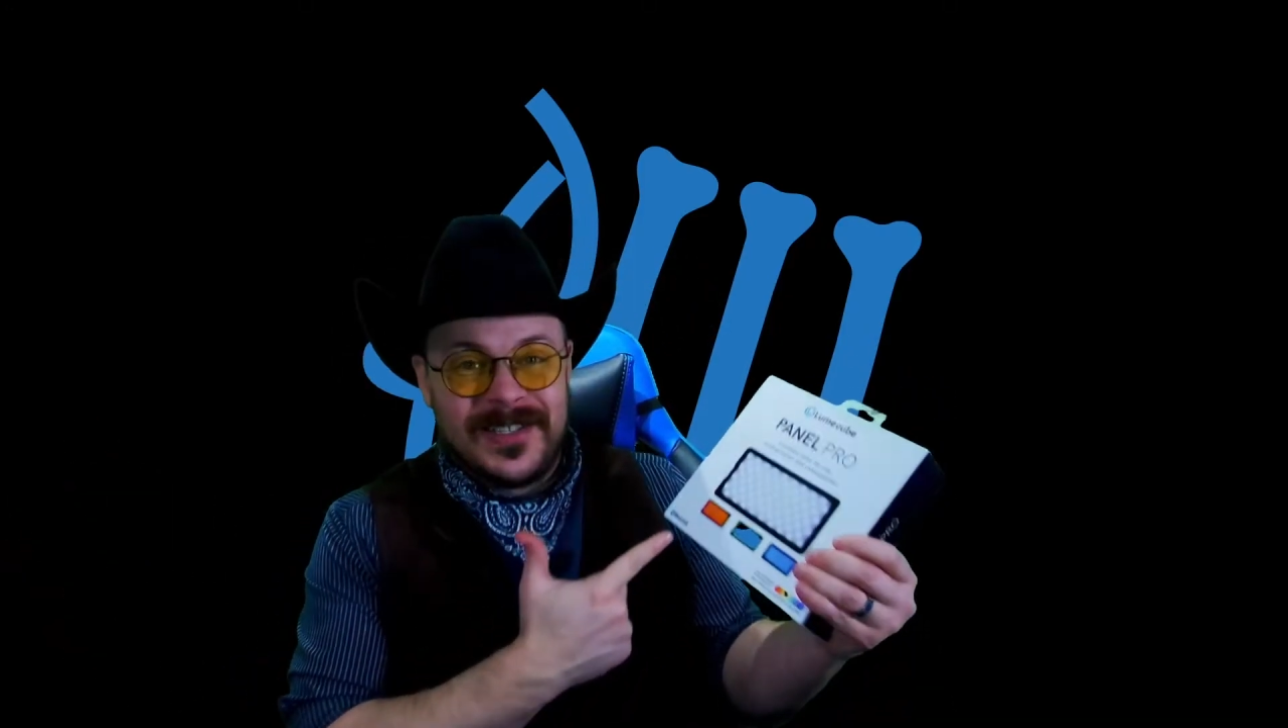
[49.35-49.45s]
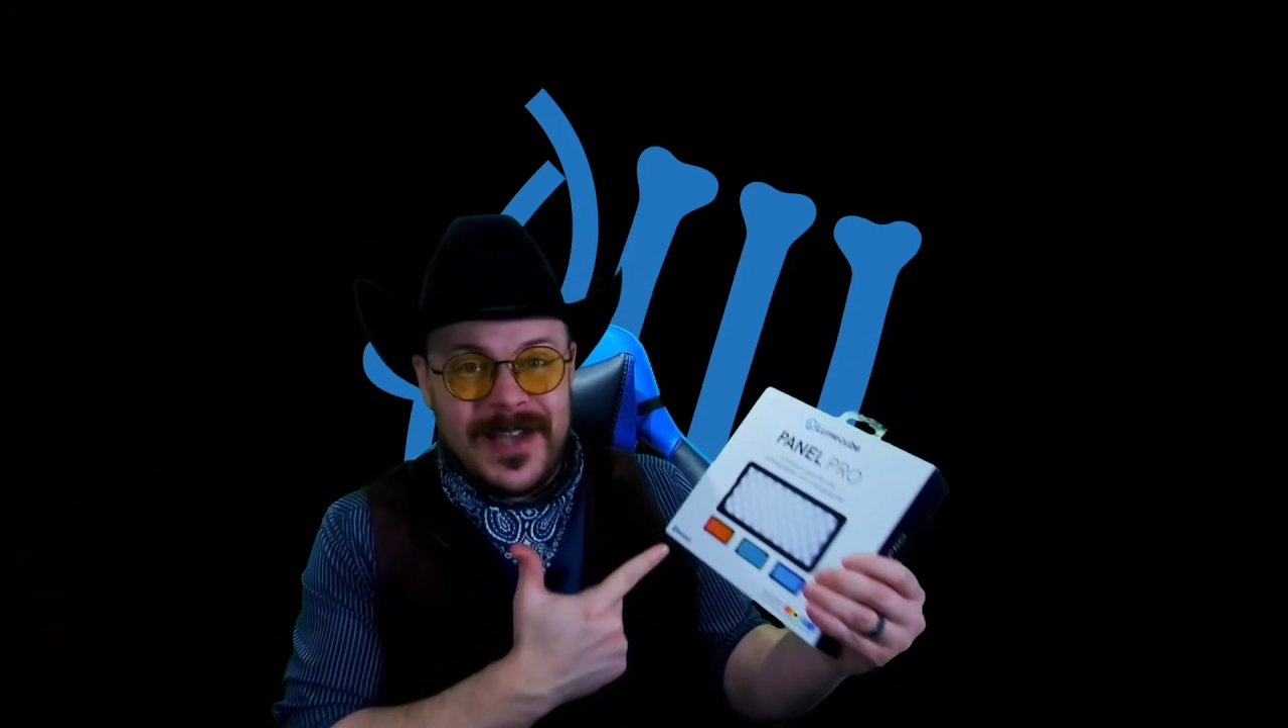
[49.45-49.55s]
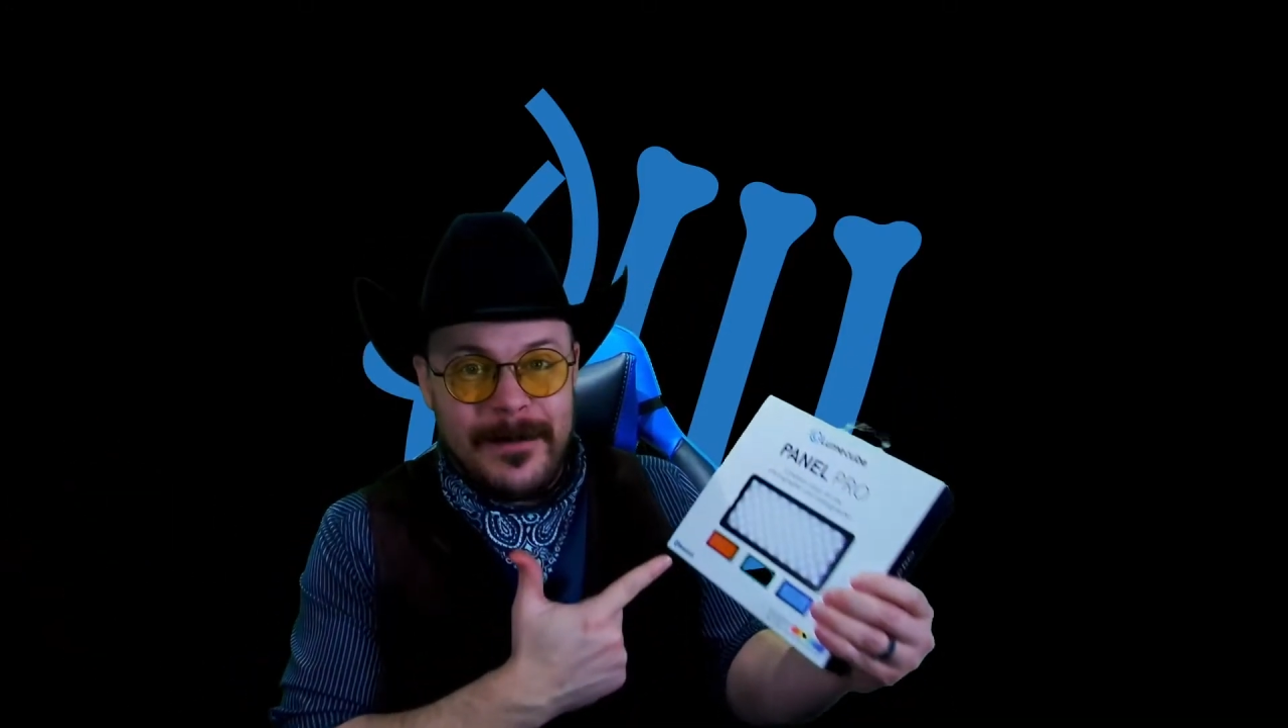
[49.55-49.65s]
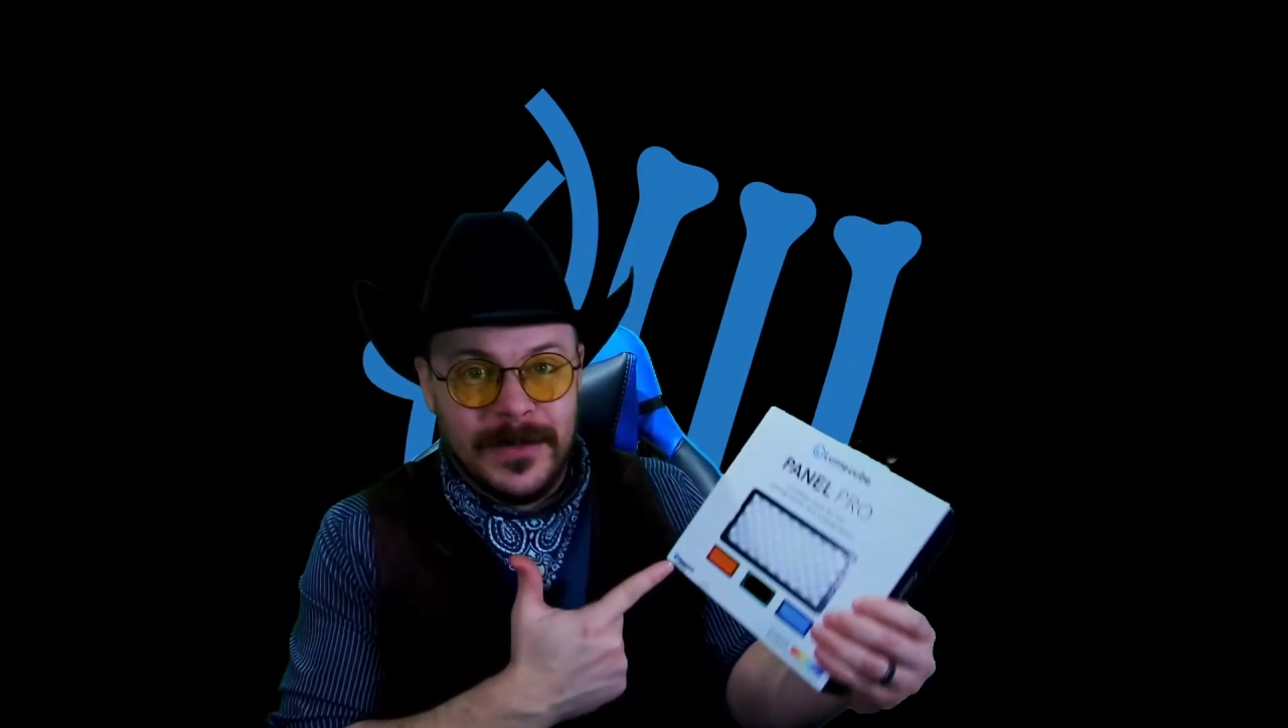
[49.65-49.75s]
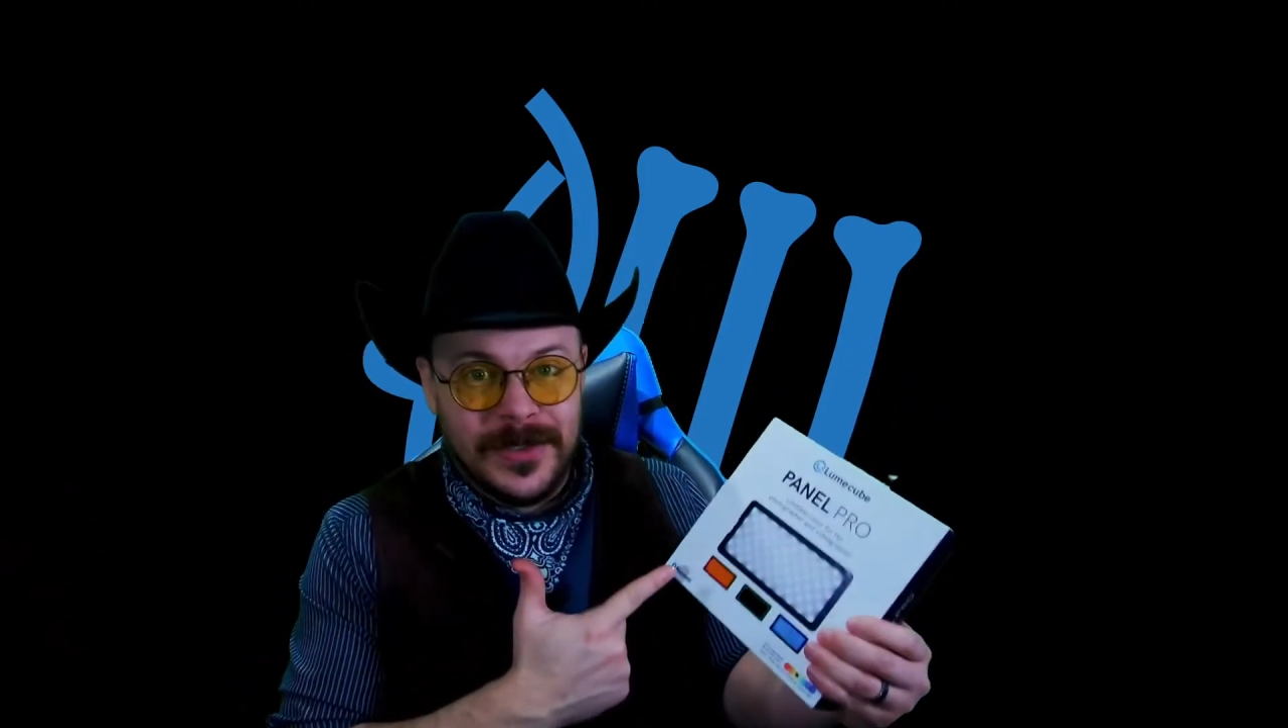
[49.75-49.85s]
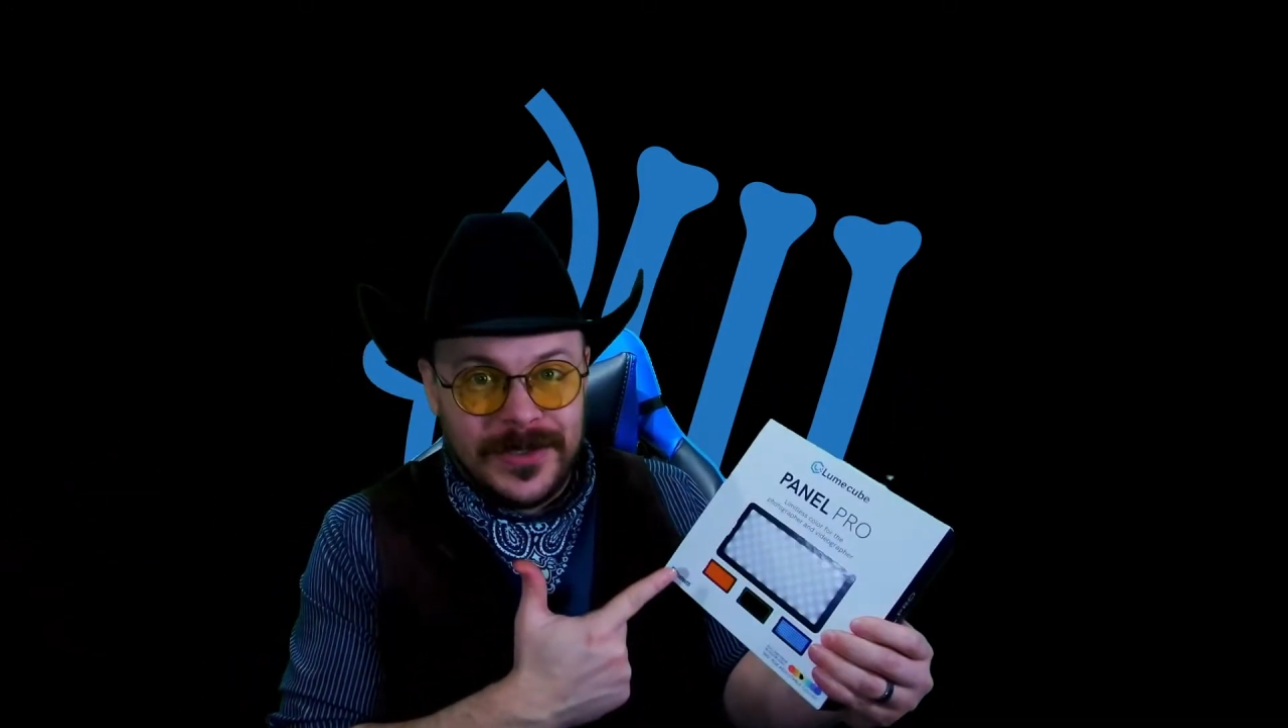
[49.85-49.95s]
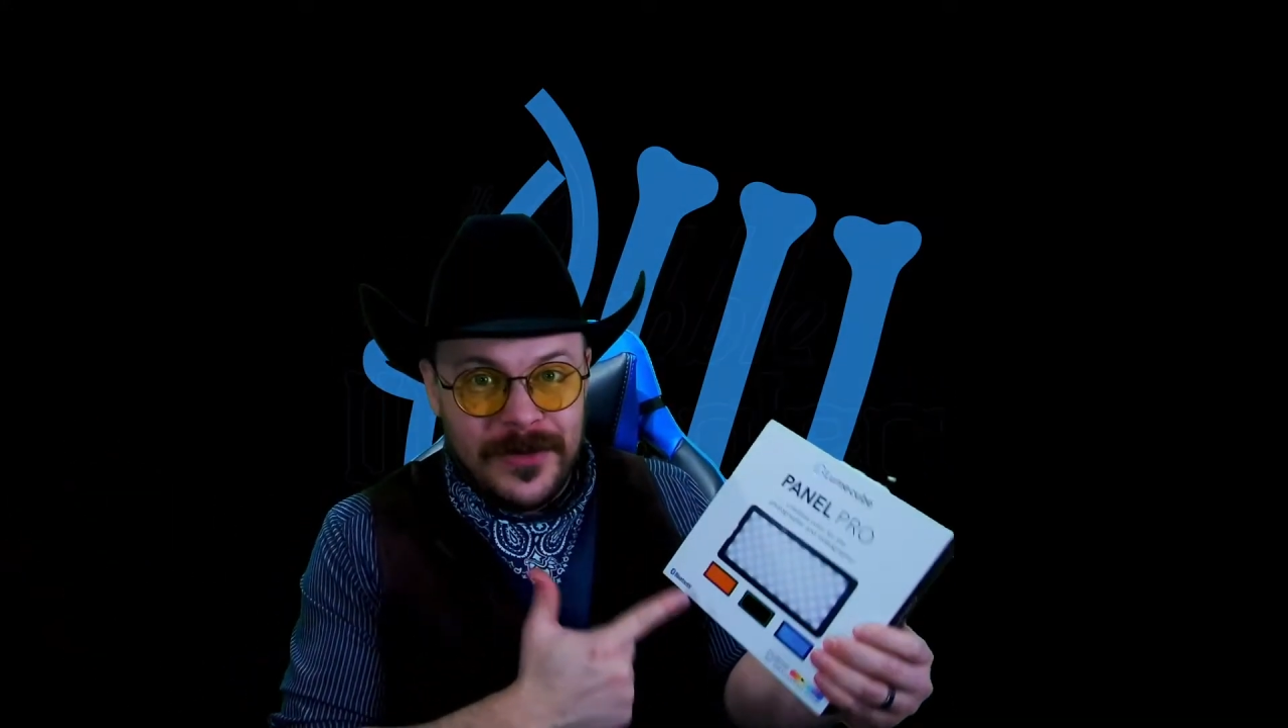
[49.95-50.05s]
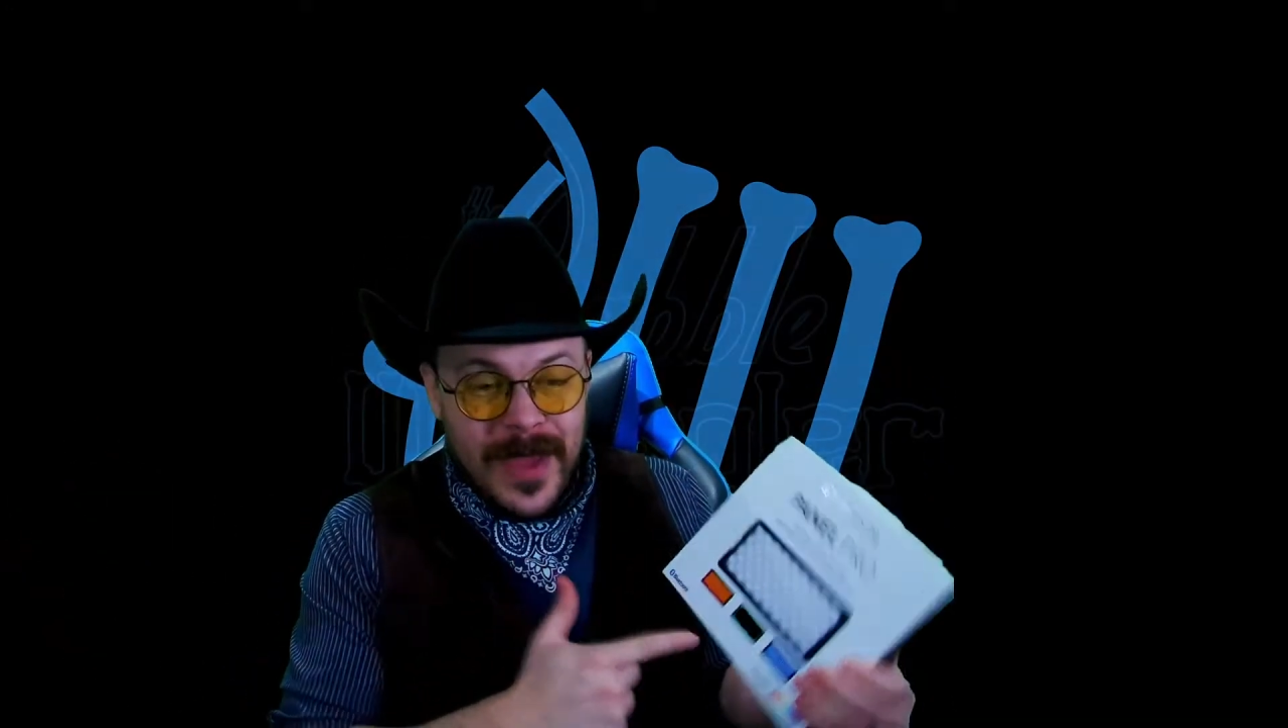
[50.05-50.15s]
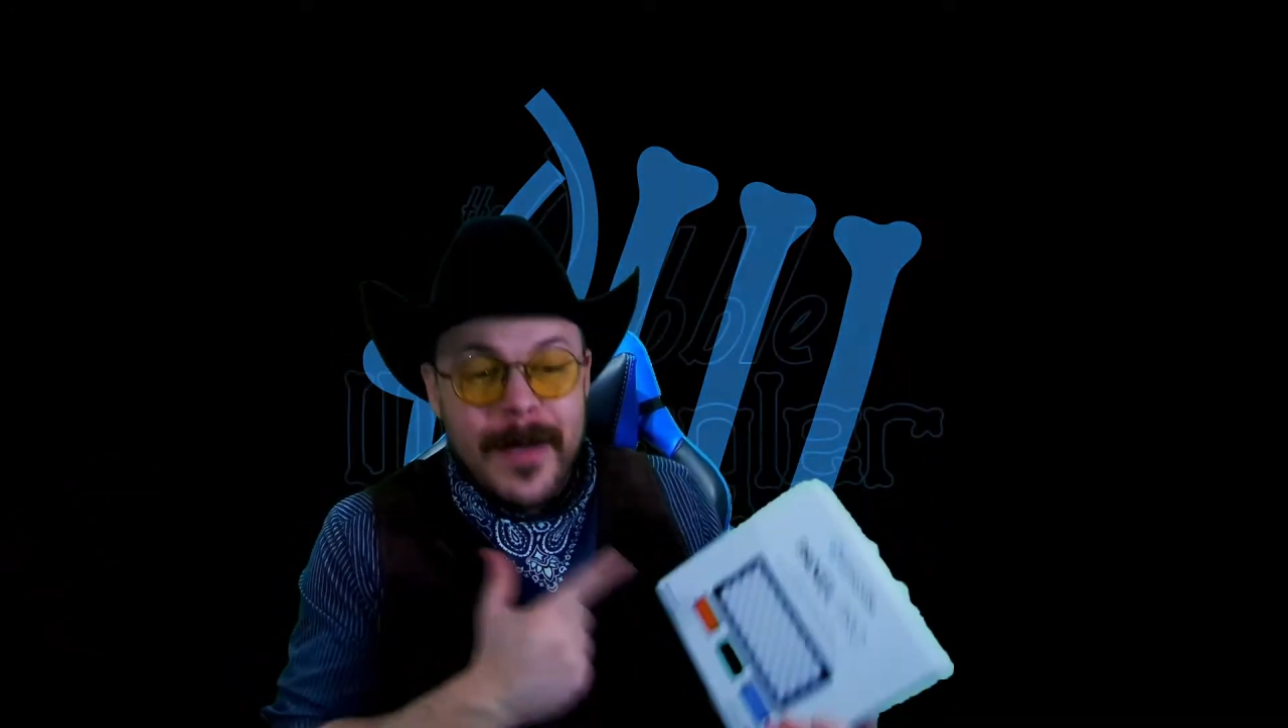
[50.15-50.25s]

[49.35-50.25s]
got Bluetooth,